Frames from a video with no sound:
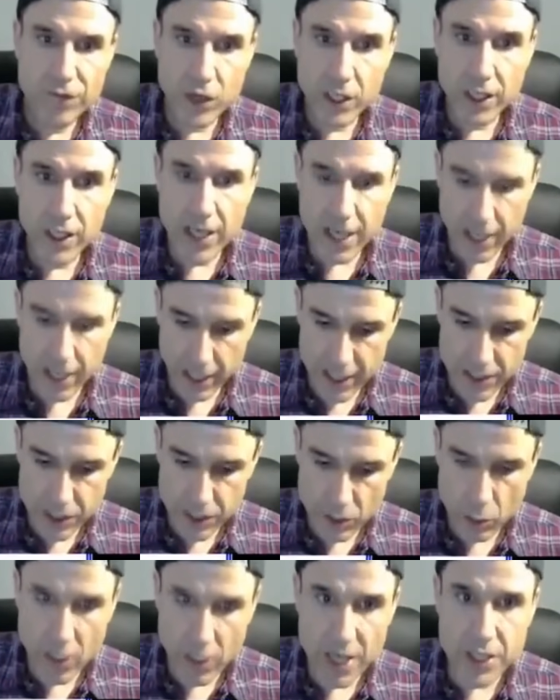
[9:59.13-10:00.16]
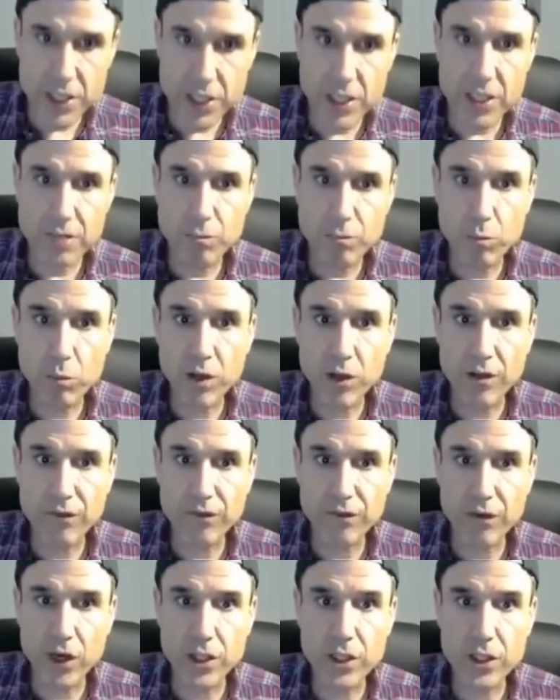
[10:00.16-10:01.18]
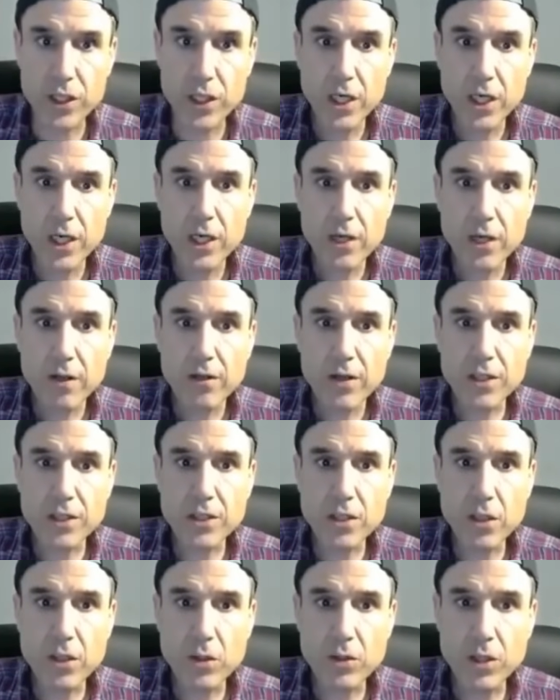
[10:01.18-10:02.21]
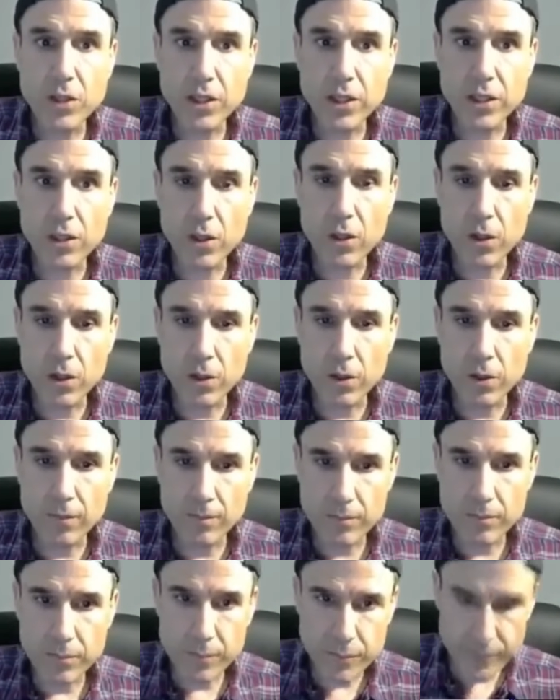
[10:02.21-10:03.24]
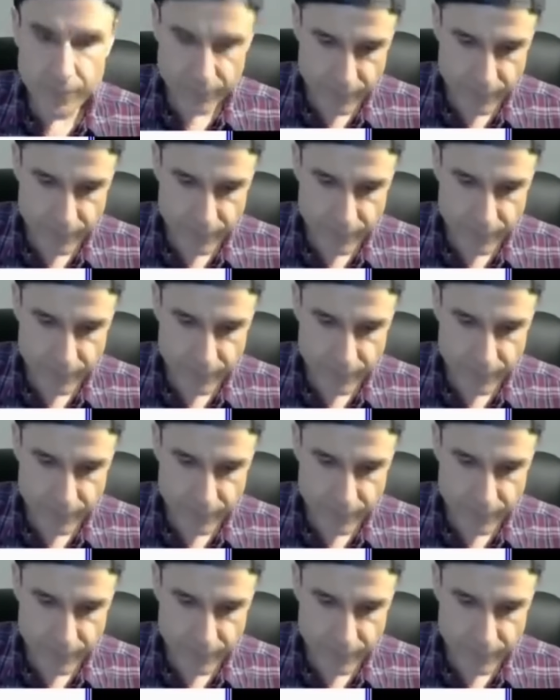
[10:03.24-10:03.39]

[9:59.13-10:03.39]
Fuck yeah. Guess watch this. Let's go to the kernel.